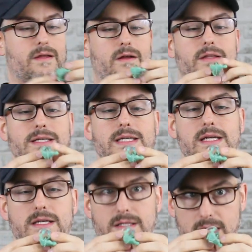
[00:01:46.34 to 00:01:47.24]
this
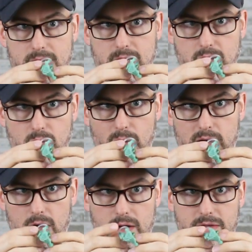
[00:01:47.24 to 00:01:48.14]
is a
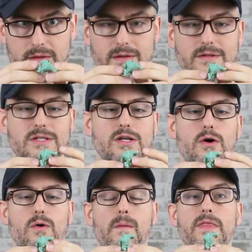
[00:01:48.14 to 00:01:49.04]
Quaggoth.
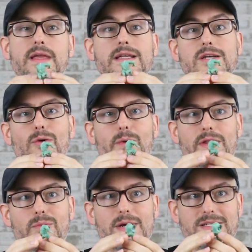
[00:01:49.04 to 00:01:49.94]
So these are one of
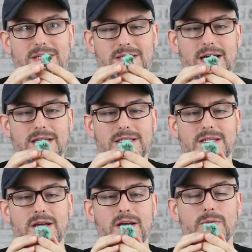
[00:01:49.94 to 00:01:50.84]
the races that
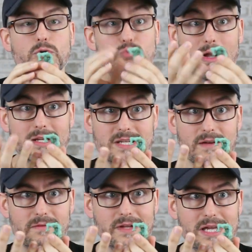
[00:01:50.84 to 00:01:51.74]
was
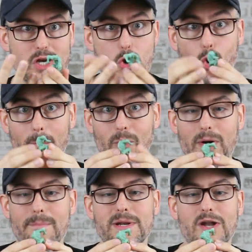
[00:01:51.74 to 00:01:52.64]
relatively normal
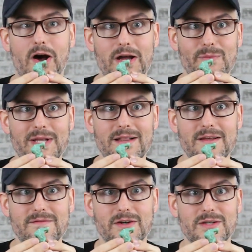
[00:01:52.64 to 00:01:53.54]
and benign when they
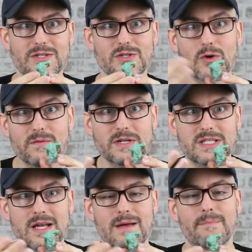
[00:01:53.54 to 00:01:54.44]
lived on the
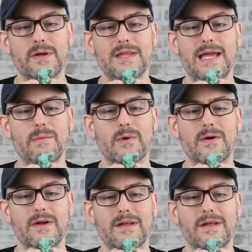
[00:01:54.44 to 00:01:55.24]
surface, but they were